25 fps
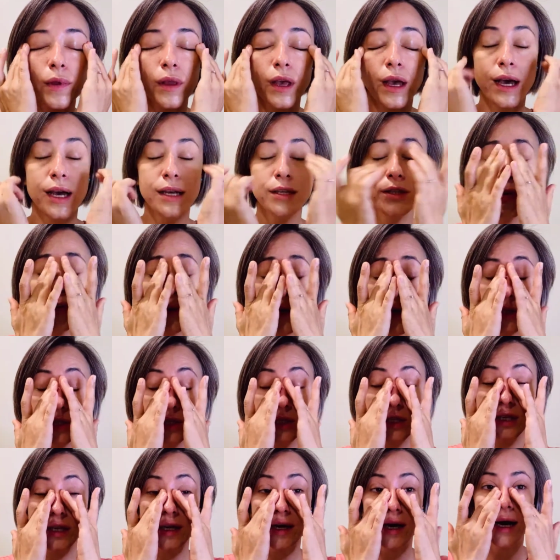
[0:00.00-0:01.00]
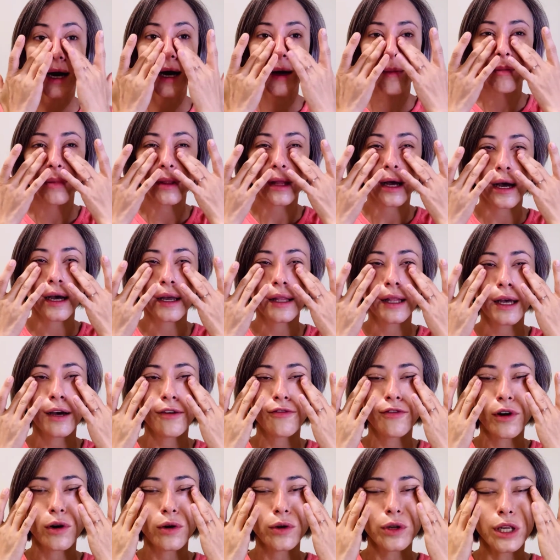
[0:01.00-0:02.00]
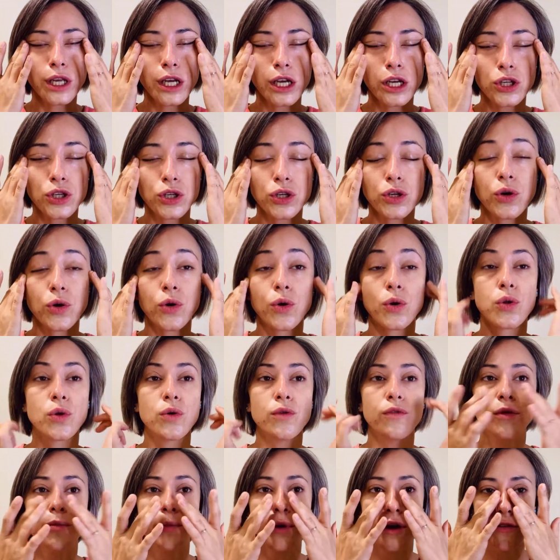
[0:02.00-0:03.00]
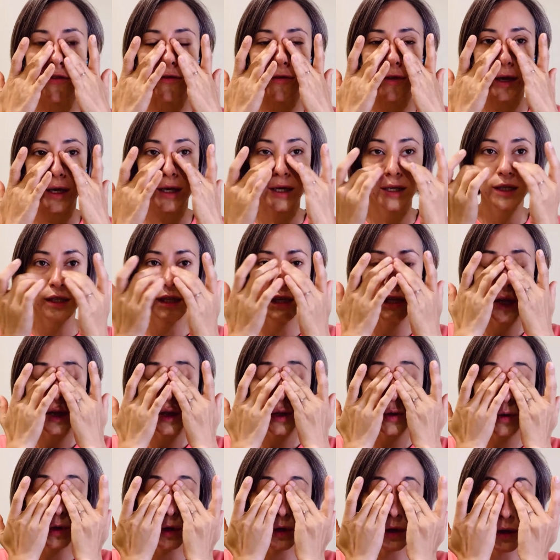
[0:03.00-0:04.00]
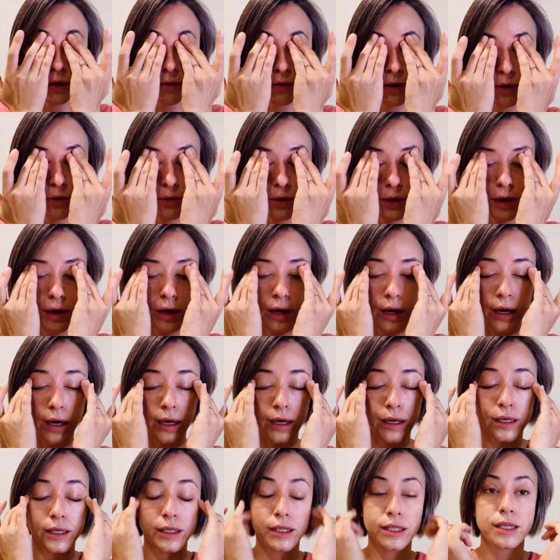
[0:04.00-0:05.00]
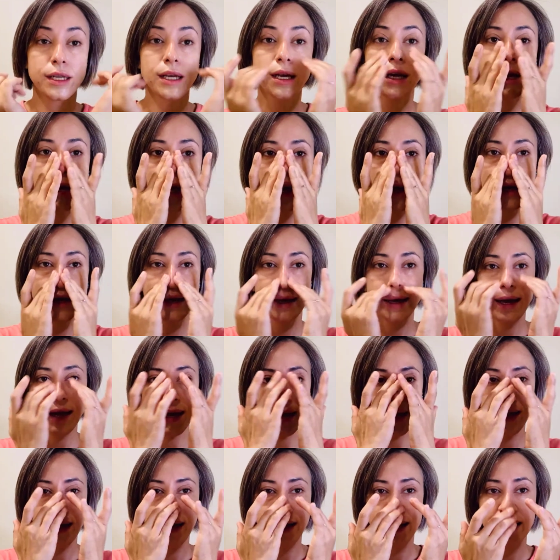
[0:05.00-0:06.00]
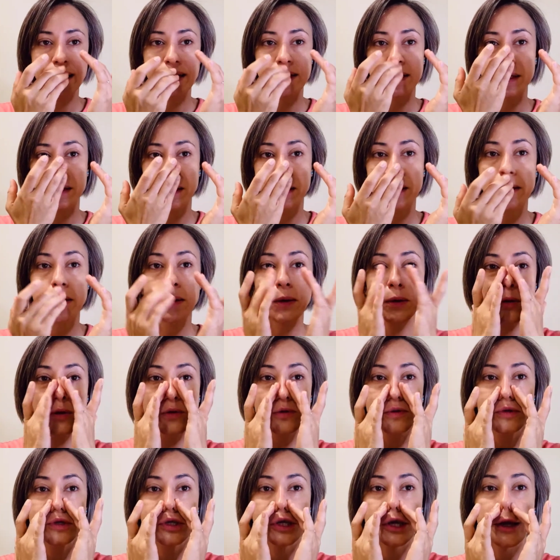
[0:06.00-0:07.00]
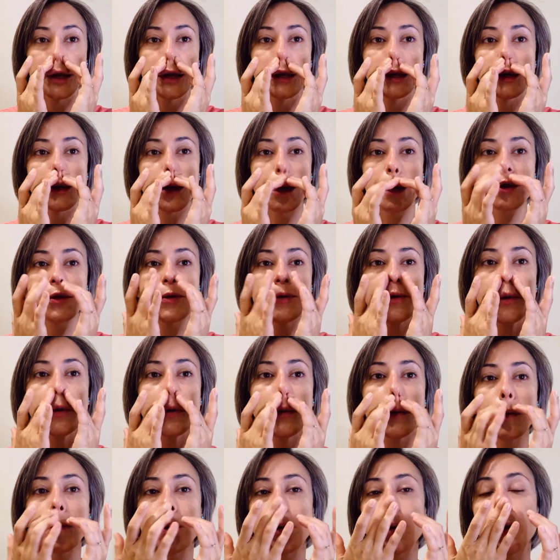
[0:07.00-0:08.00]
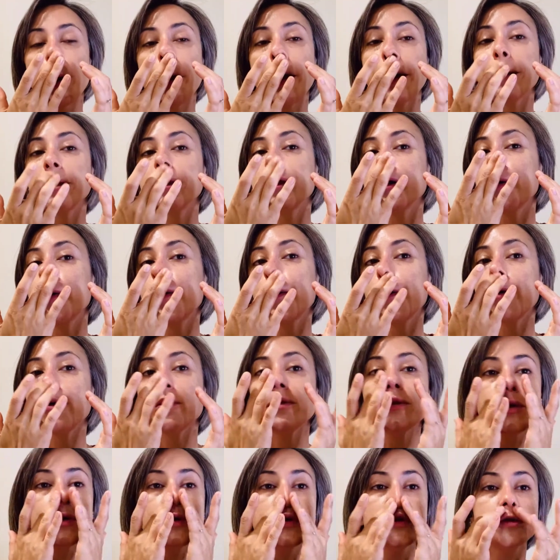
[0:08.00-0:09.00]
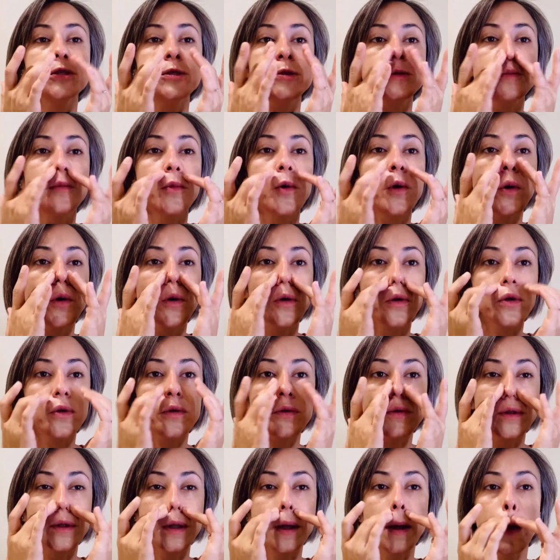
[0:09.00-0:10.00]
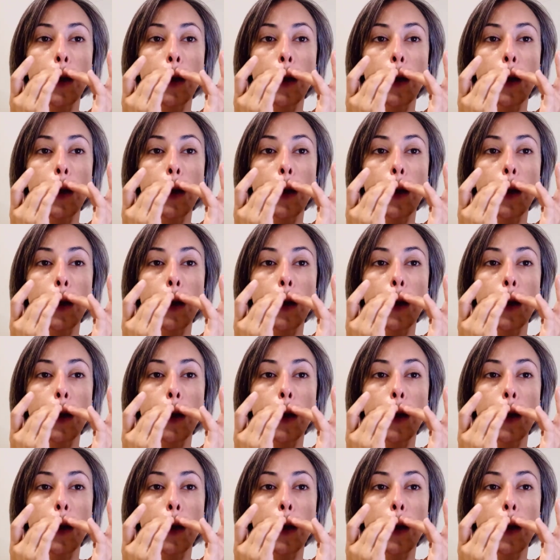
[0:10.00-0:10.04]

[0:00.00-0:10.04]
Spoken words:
As you can see, I applied the foundation all over my face, including around the eyes and the nose, and try to go into all those small